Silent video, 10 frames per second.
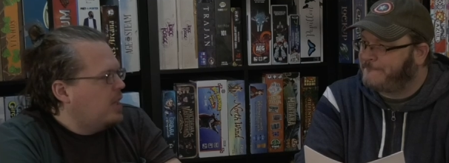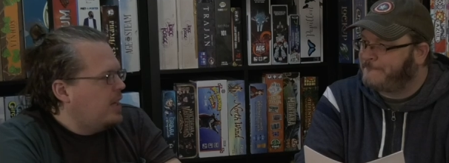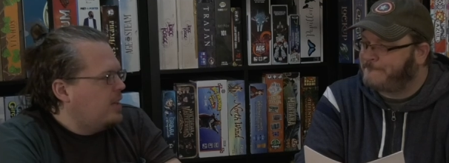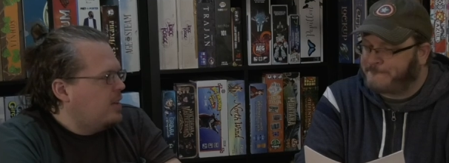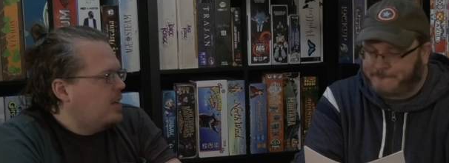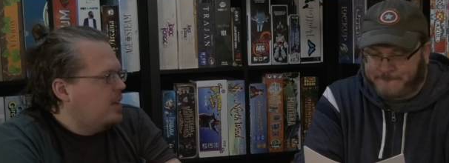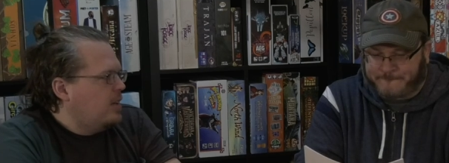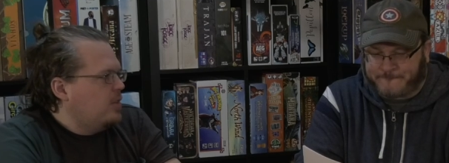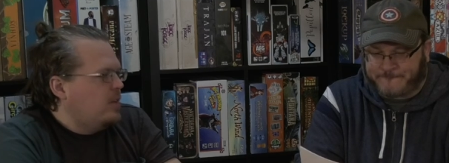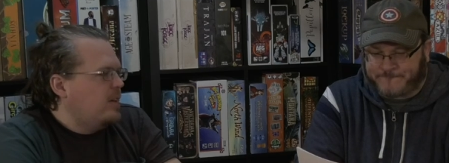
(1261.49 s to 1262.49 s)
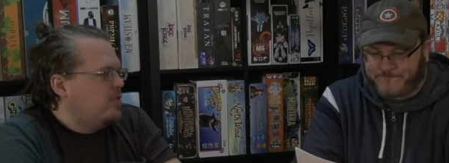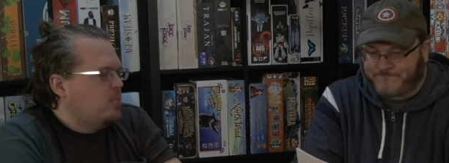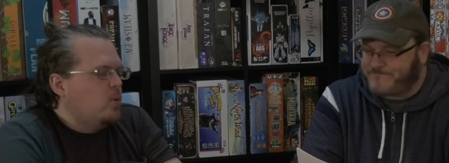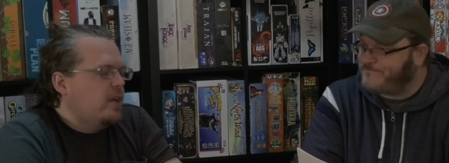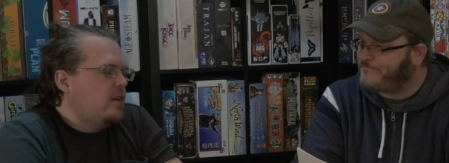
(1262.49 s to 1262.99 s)
Speaker 1: like uh, you can't just
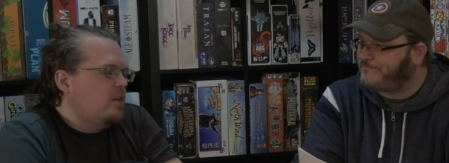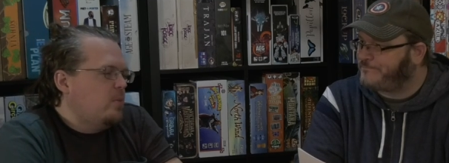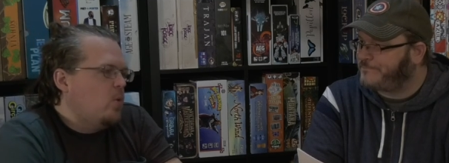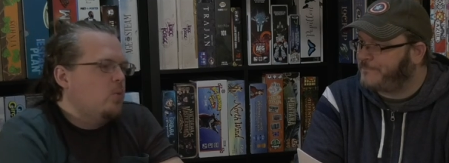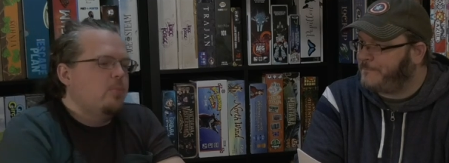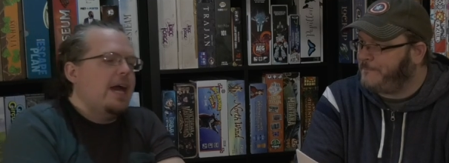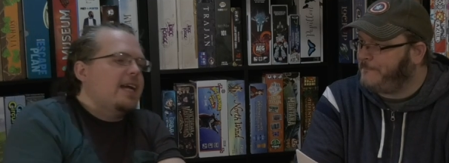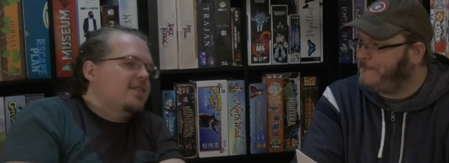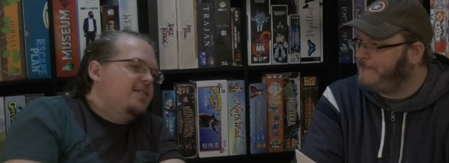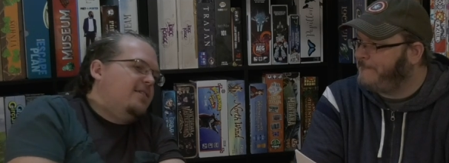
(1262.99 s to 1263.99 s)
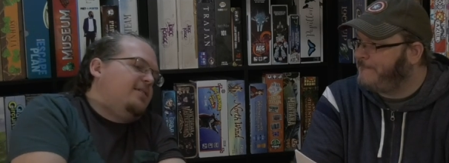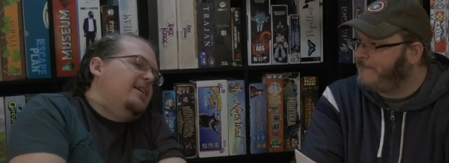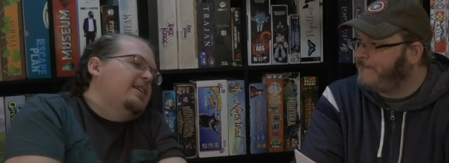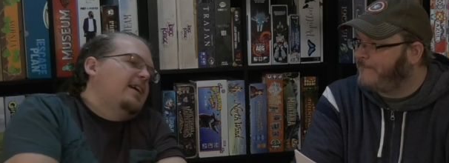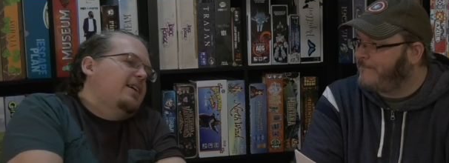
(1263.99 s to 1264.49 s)
pull out an old bag of six
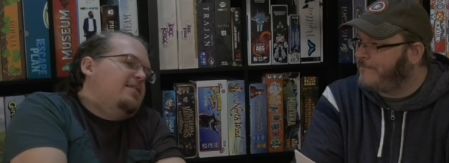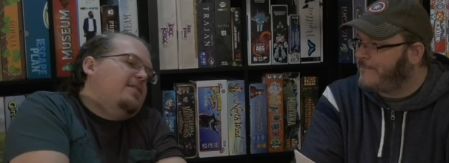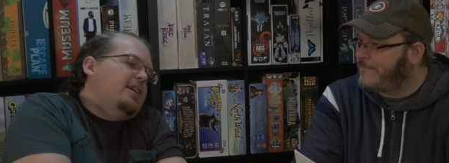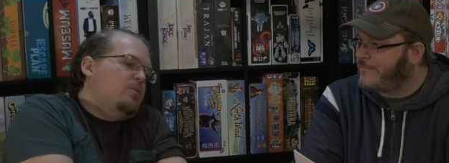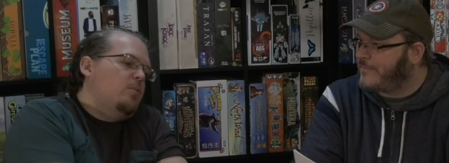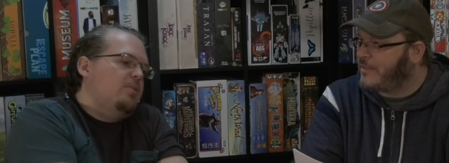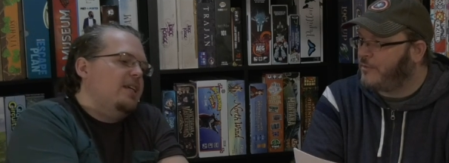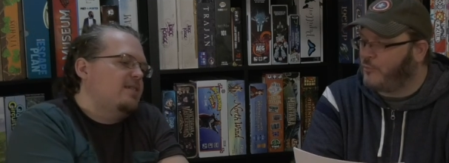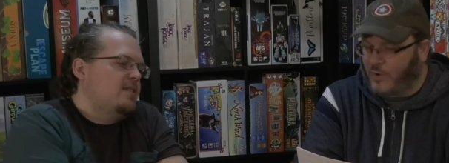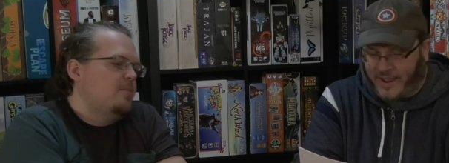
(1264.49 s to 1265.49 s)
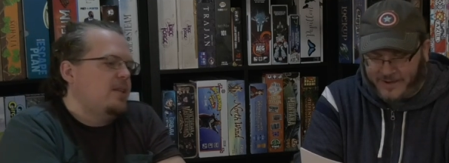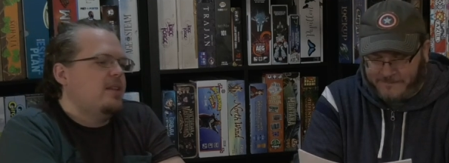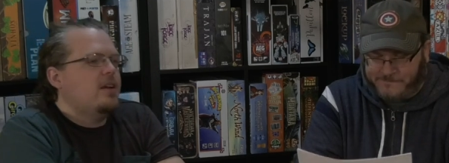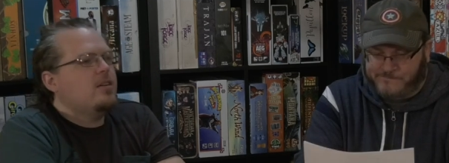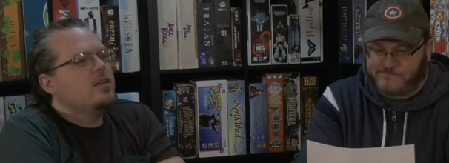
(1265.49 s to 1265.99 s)
sided dice and like replace right. them in
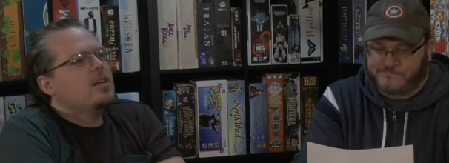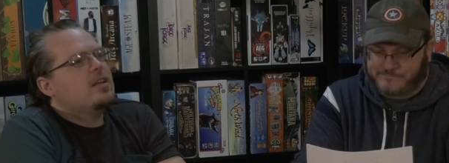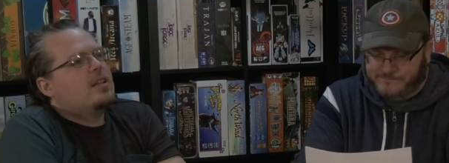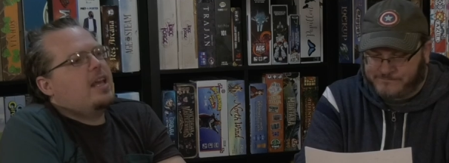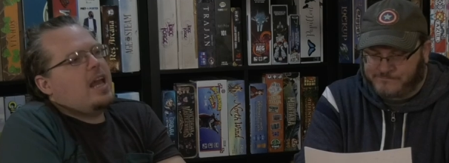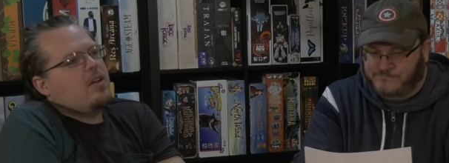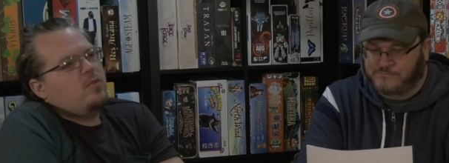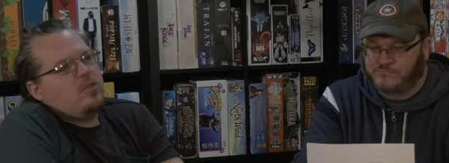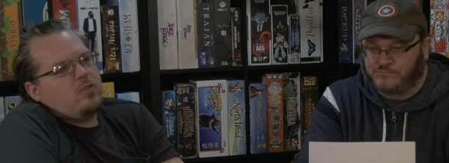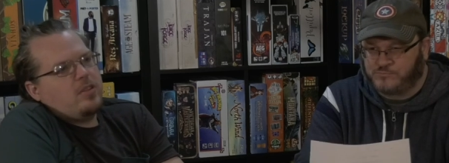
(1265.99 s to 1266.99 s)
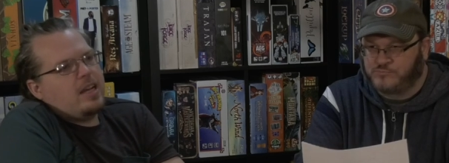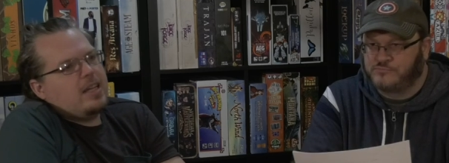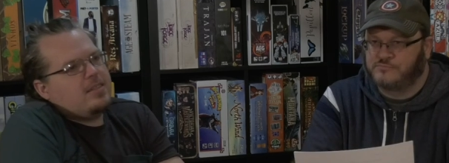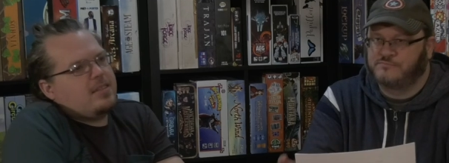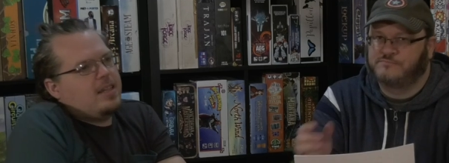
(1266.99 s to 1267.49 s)
there. They have different
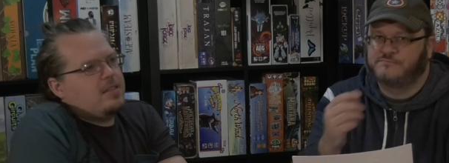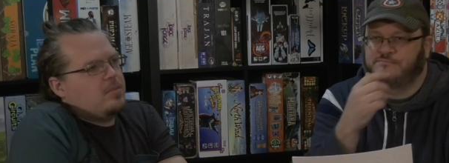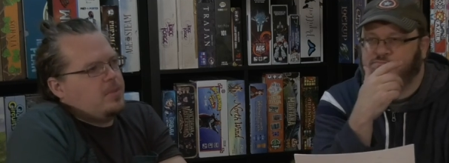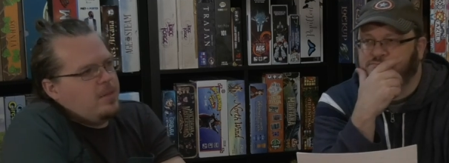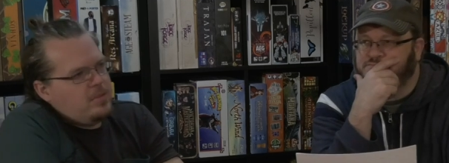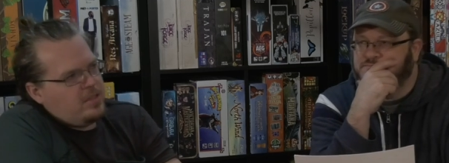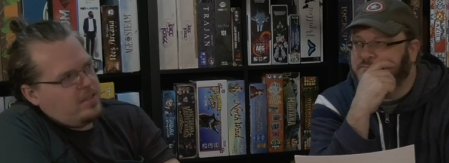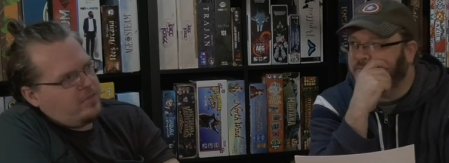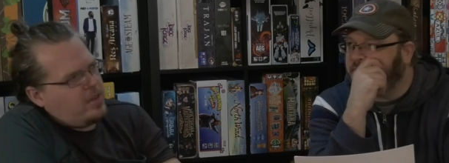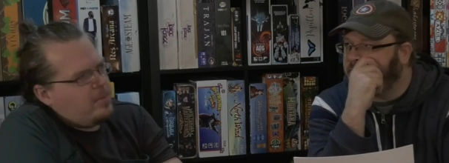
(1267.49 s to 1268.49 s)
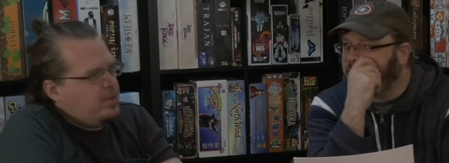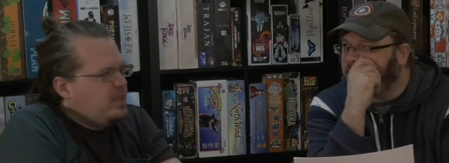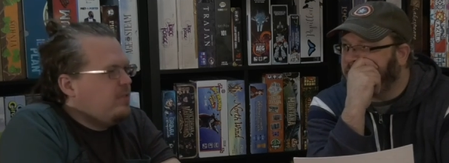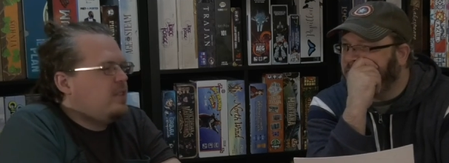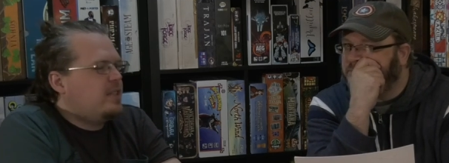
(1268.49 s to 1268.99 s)
dice, and sometimes diff- I
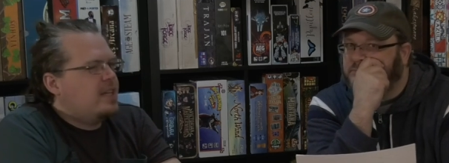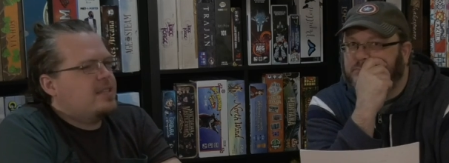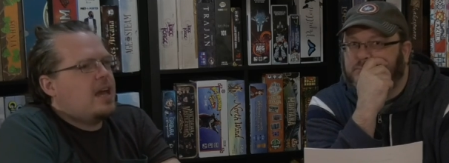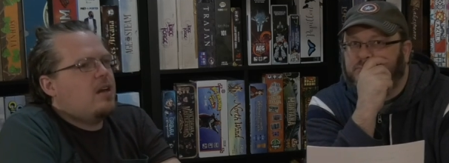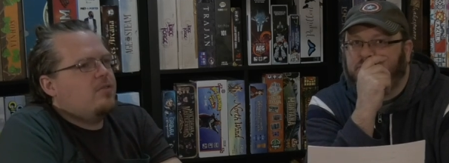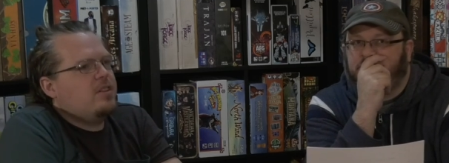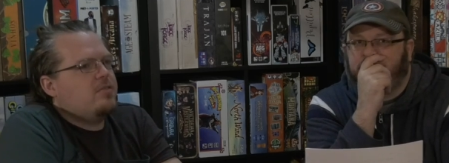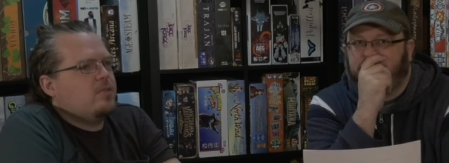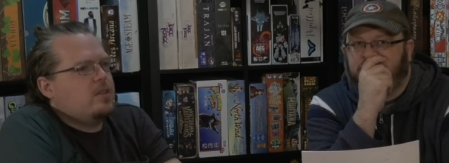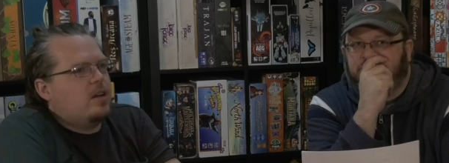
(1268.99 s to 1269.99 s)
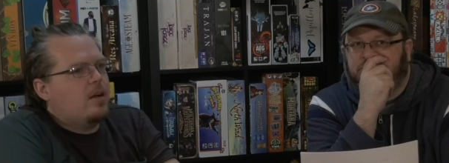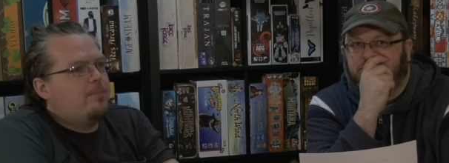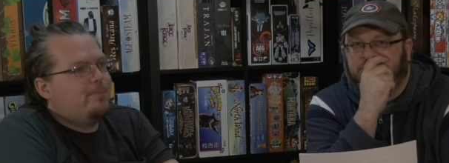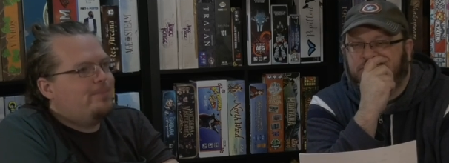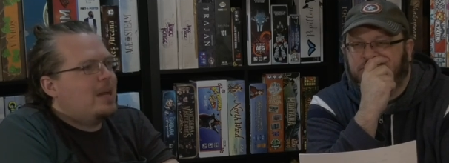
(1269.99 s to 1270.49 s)
believe the dice have different
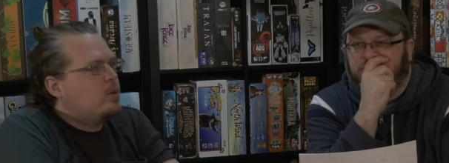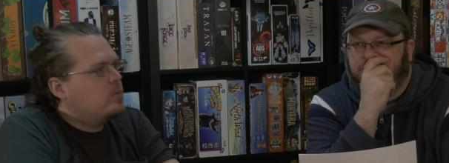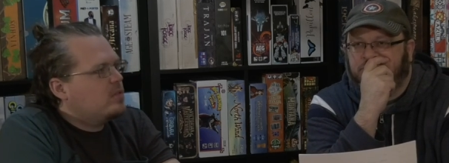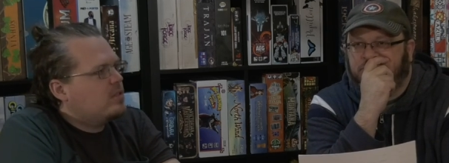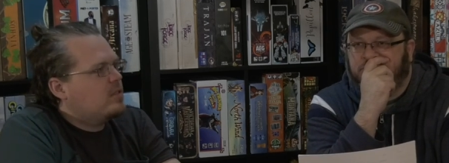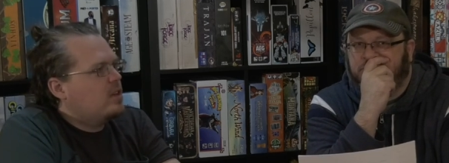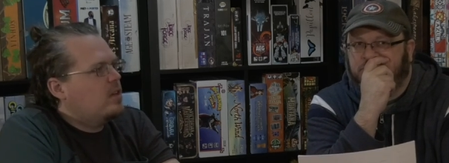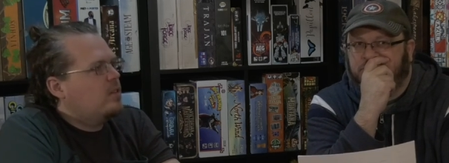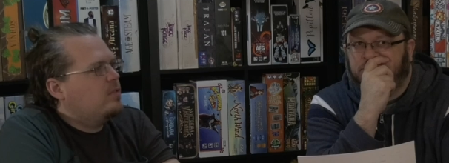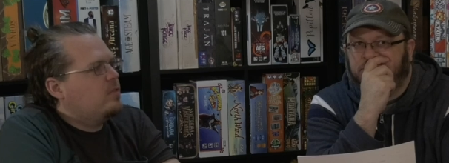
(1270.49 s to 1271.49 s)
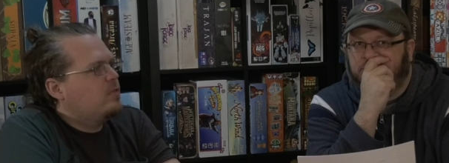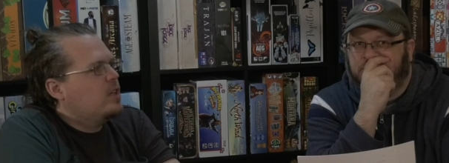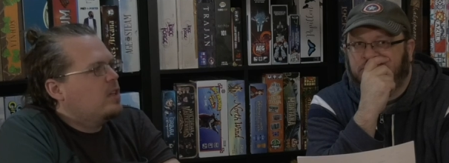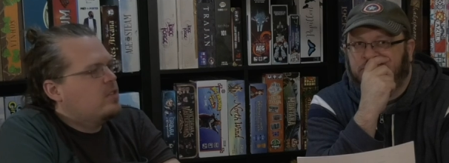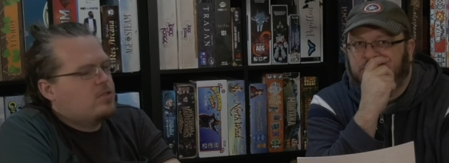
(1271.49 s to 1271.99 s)
amounts of
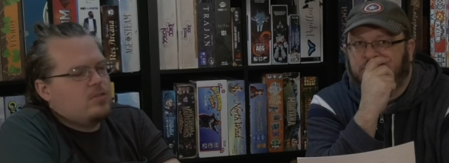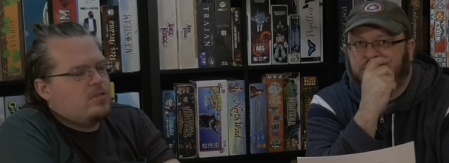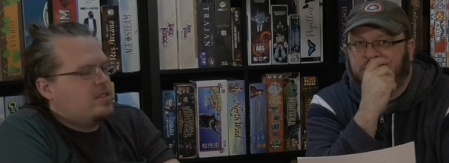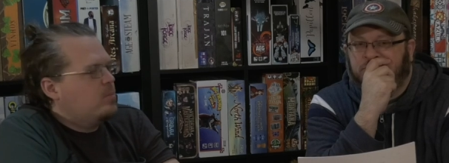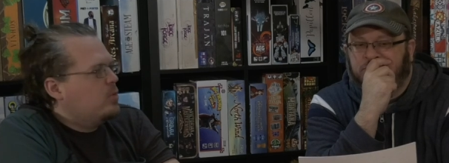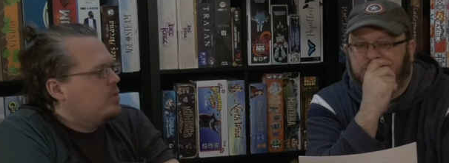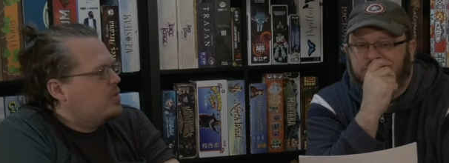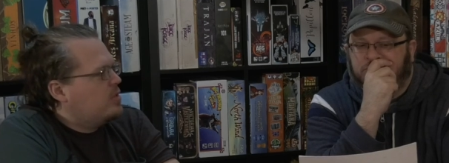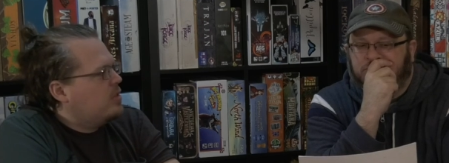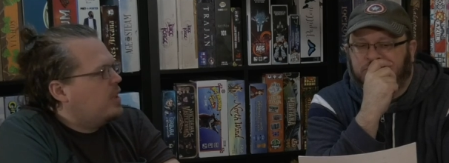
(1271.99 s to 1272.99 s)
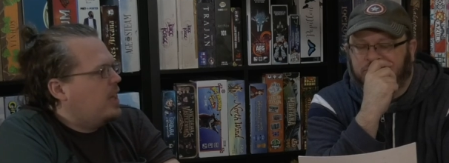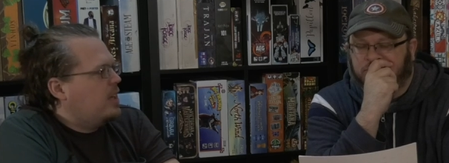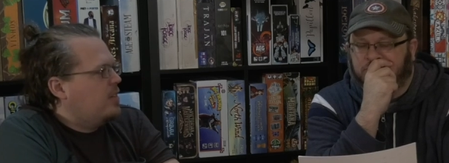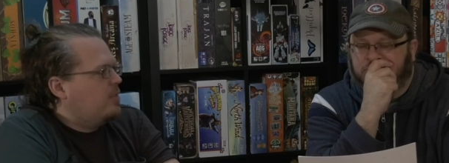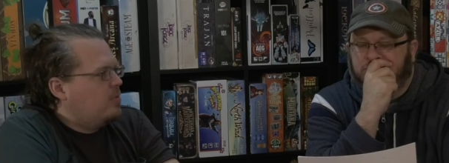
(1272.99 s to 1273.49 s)
certain symbols, like
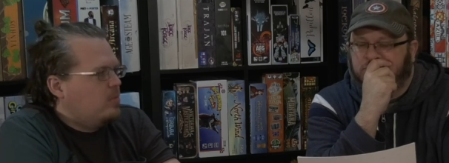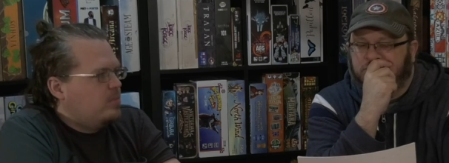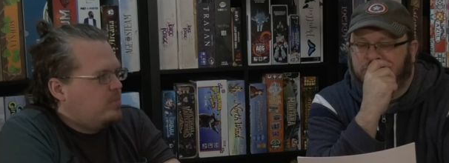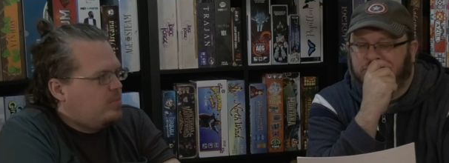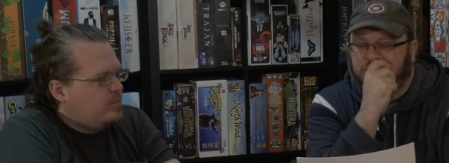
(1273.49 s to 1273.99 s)
mm-hmm. from